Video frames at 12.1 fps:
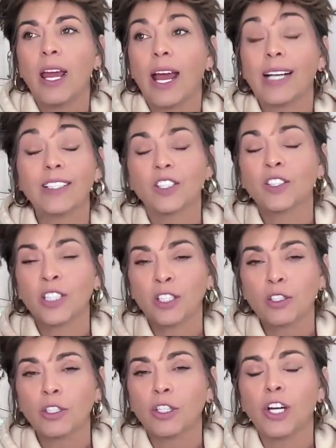as a
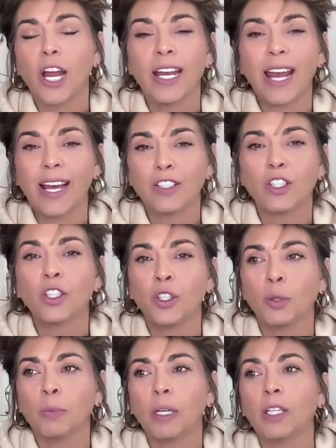sister and as a
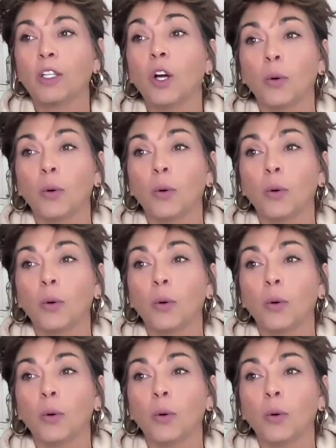human,